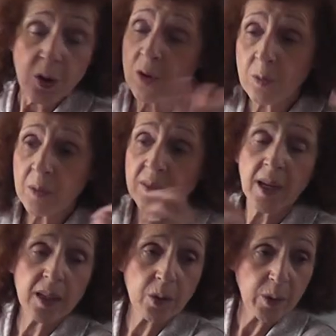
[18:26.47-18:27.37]
who's
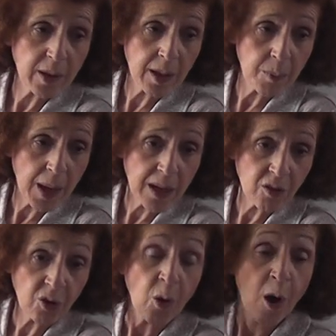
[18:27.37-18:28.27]
Messiah going to come
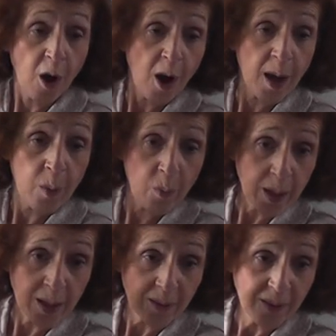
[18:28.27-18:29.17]
back to? I
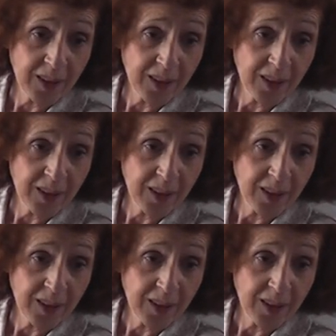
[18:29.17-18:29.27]
win.